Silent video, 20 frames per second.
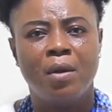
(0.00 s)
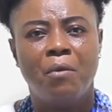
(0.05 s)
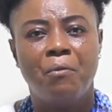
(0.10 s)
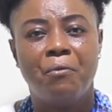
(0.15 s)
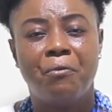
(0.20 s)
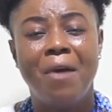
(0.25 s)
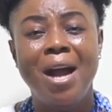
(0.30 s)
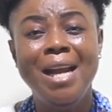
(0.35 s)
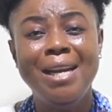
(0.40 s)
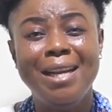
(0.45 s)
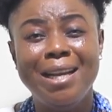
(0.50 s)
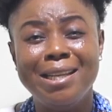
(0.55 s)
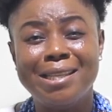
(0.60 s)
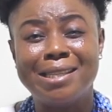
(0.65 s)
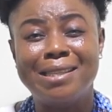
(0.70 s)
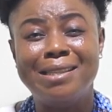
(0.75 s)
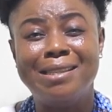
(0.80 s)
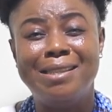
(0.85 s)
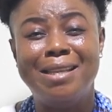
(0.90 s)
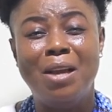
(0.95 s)

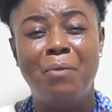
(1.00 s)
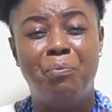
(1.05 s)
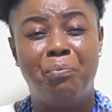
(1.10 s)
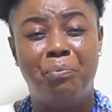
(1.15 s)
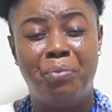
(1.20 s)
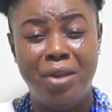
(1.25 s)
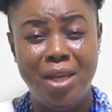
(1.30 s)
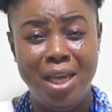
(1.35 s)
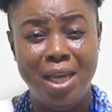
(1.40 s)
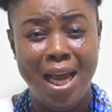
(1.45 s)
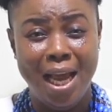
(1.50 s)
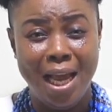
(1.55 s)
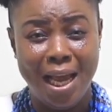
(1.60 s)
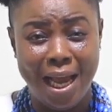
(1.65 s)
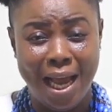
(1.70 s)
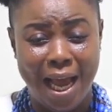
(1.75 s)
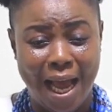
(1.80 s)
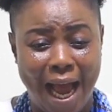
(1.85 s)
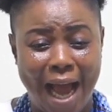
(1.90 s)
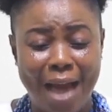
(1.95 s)
Fridays, ye
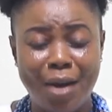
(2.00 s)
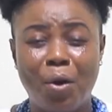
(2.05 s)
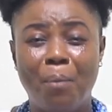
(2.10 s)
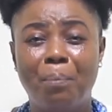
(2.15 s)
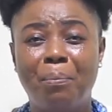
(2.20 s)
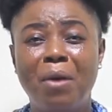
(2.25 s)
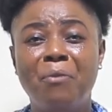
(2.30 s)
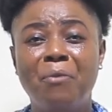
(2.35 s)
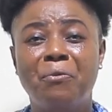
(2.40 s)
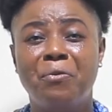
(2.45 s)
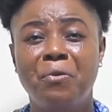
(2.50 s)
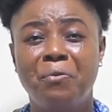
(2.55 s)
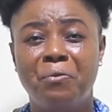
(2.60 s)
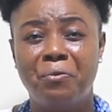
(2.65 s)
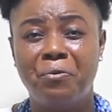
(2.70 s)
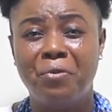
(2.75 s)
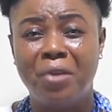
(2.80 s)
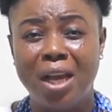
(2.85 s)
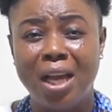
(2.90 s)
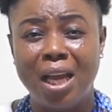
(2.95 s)
pie and a perfect
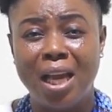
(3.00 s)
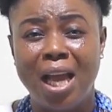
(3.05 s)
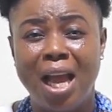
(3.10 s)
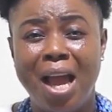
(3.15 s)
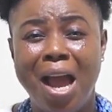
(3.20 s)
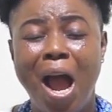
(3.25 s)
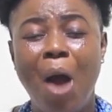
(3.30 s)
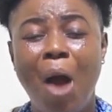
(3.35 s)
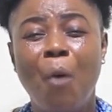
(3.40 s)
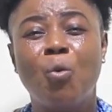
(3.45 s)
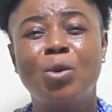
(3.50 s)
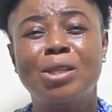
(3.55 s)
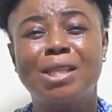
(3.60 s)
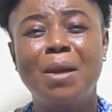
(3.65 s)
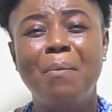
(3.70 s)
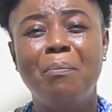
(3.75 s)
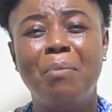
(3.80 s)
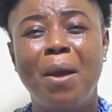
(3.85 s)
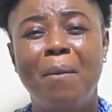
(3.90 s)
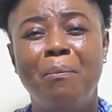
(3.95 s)
ye, a
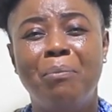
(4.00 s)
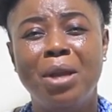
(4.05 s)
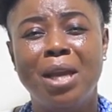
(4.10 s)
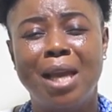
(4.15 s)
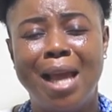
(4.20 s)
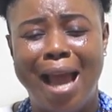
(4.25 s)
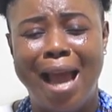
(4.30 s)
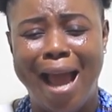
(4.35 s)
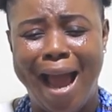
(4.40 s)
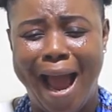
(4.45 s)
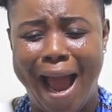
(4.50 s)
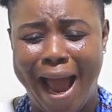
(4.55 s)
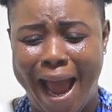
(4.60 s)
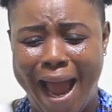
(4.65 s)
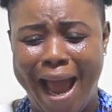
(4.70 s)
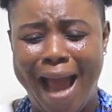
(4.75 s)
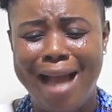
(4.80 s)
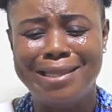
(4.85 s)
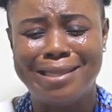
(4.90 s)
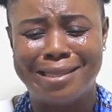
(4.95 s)
cosy baby,
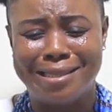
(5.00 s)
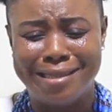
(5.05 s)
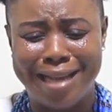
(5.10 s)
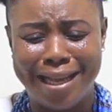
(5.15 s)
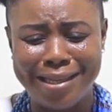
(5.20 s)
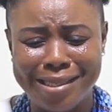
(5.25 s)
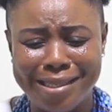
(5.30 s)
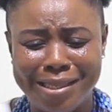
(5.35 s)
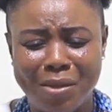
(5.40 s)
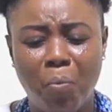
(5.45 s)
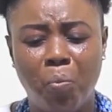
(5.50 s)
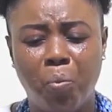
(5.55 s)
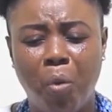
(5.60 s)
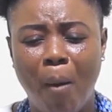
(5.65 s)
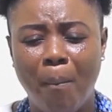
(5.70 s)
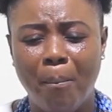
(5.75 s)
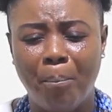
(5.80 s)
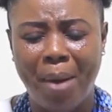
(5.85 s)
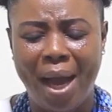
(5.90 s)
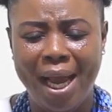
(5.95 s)
at nasty
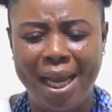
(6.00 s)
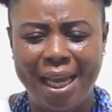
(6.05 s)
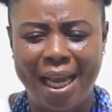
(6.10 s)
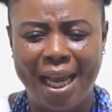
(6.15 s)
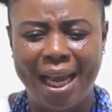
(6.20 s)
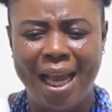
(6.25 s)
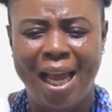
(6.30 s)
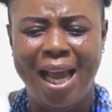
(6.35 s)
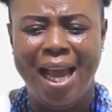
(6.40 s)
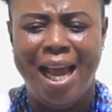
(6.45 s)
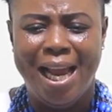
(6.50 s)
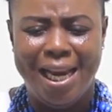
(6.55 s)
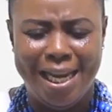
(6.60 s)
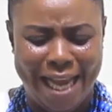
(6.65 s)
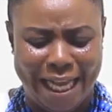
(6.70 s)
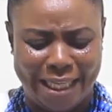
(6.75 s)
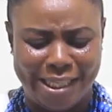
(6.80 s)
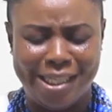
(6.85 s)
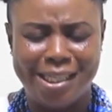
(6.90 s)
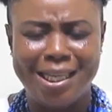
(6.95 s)
bomb pie,
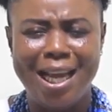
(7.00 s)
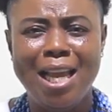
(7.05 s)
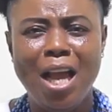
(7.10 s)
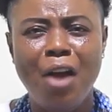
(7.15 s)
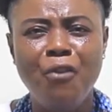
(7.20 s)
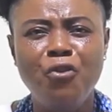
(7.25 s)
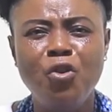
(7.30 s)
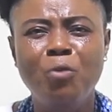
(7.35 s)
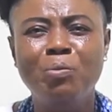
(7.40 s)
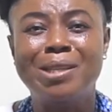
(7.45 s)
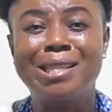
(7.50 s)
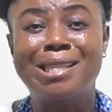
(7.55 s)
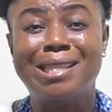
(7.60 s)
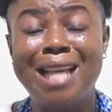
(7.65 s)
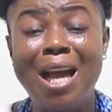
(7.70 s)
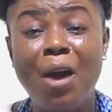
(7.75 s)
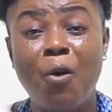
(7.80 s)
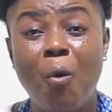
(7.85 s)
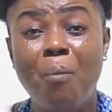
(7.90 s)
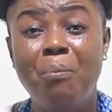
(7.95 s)
near Shayam to
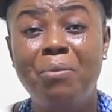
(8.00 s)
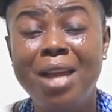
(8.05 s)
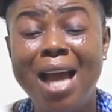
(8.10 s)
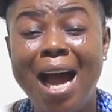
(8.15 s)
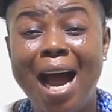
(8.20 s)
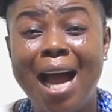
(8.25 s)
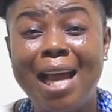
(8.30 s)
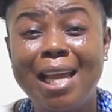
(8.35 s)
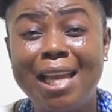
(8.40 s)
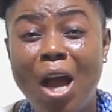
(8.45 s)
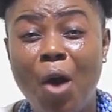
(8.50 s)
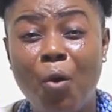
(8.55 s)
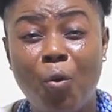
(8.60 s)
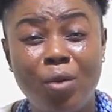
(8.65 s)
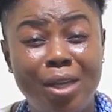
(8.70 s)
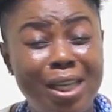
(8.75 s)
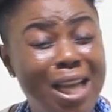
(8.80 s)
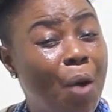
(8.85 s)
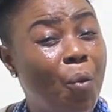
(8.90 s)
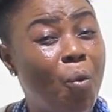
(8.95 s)
say, Obia,
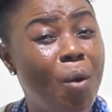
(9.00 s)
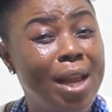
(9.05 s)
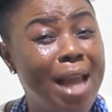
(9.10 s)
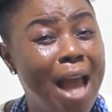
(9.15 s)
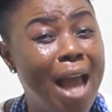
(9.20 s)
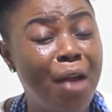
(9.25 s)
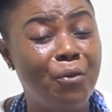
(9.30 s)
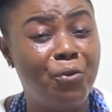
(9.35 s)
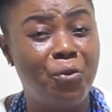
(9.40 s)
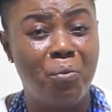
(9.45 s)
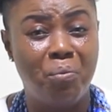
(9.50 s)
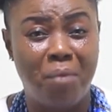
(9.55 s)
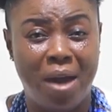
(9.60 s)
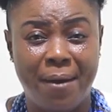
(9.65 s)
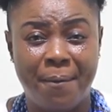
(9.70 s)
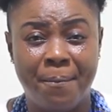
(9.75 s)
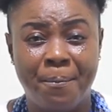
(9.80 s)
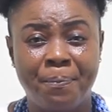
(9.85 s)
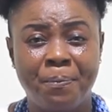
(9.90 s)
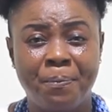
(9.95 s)
ye quay juma.